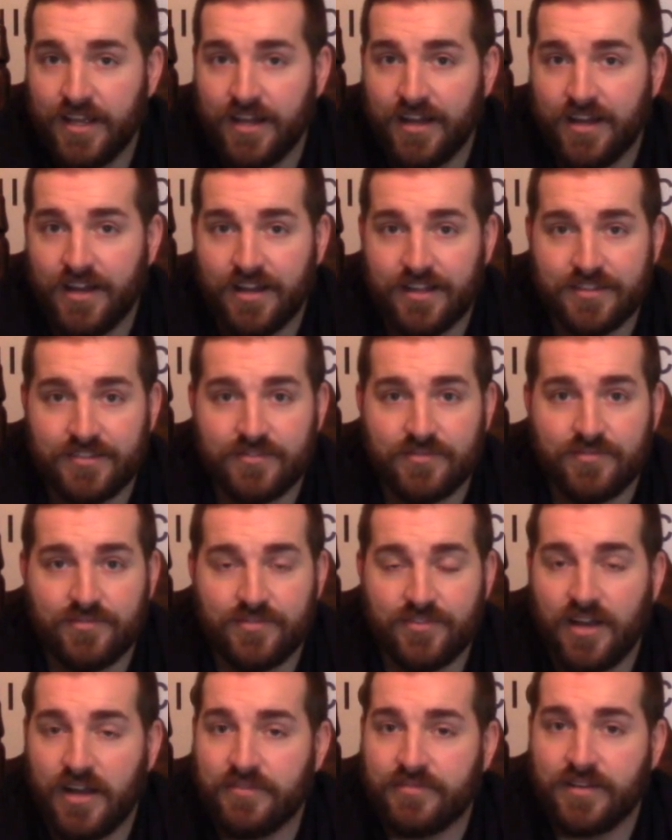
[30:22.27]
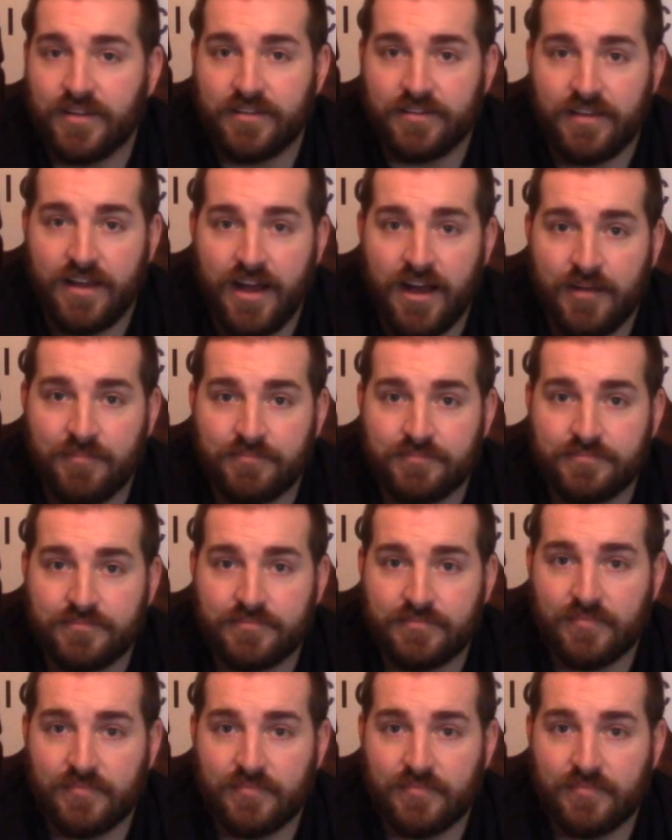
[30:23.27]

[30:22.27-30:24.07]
uh, tough on top.